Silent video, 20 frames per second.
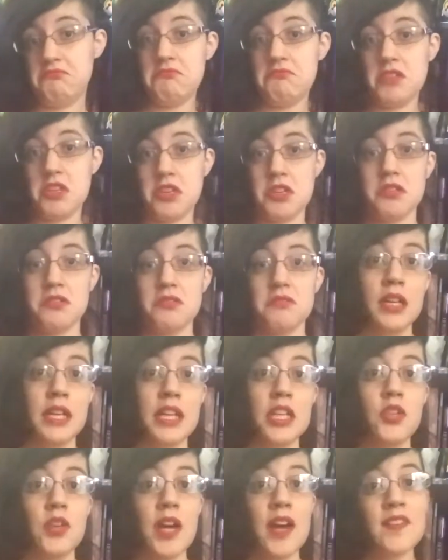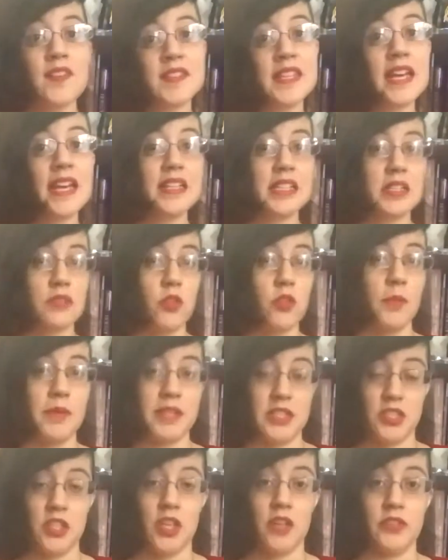Yes. Can you have sex in
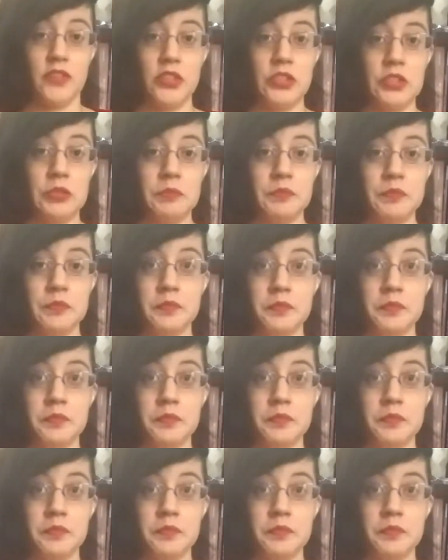romance novels?